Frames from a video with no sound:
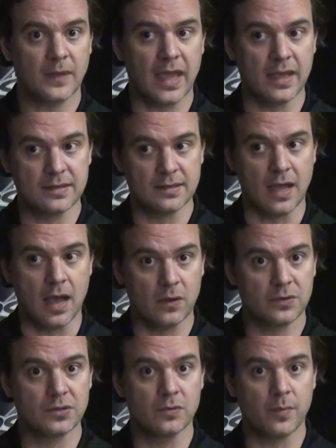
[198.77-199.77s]
as
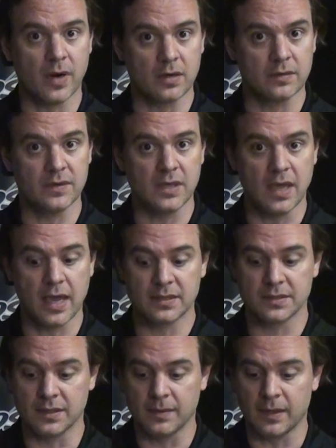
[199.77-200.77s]
also part of the
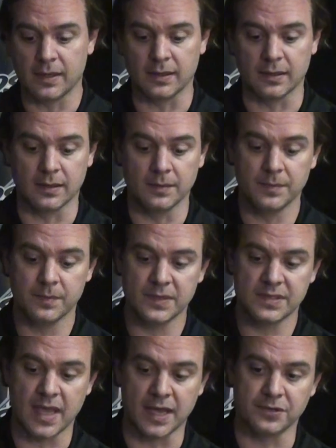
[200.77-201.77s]
EX
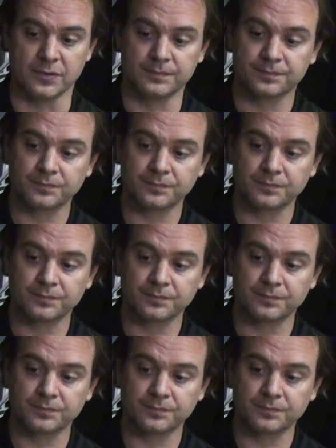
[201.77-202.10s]
statue.